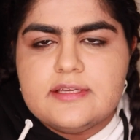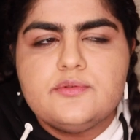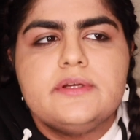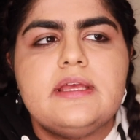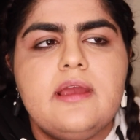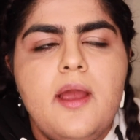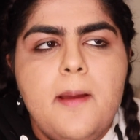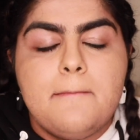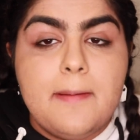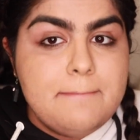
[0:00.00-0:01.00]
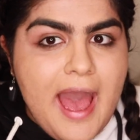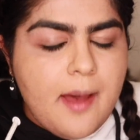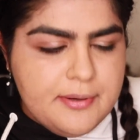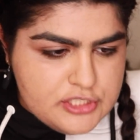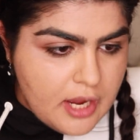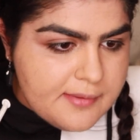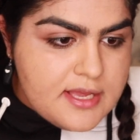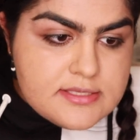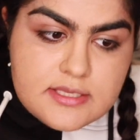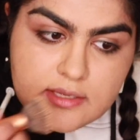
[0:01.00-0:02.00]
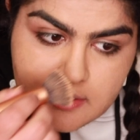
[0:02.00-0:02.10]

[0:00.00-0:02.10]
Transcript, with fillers: was wearing like my bat pajamas